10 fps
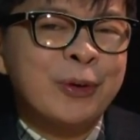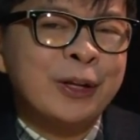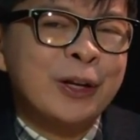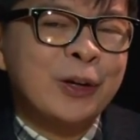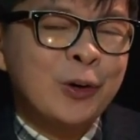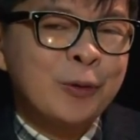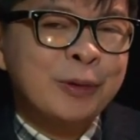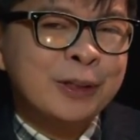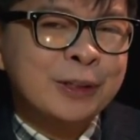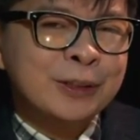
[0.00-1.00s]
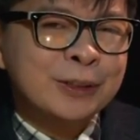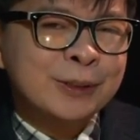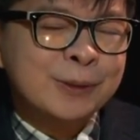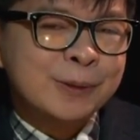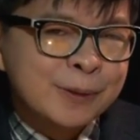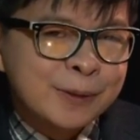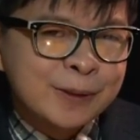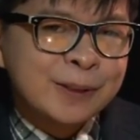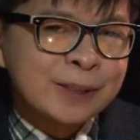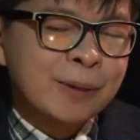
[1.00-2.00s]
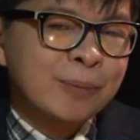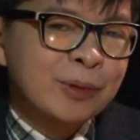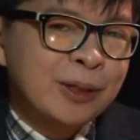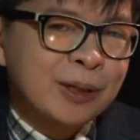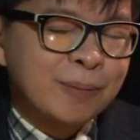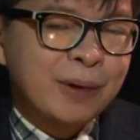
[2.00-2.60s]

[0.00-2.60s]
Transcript: but a globe that is something